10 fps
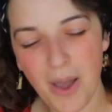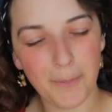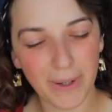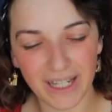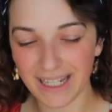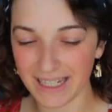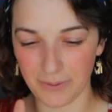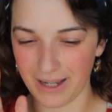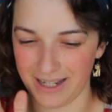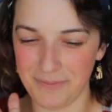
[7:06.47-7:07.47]
But
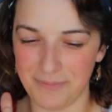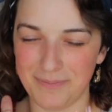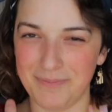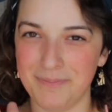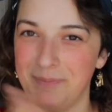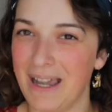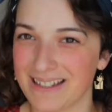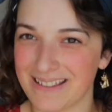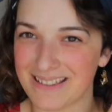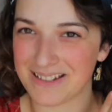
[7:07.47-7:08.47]
anyway, back
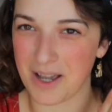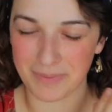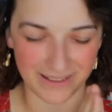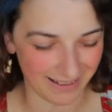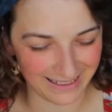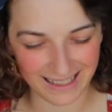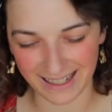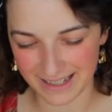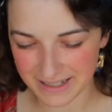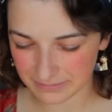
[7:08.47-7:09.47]
to the topic on
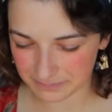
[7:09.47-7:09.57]
hand.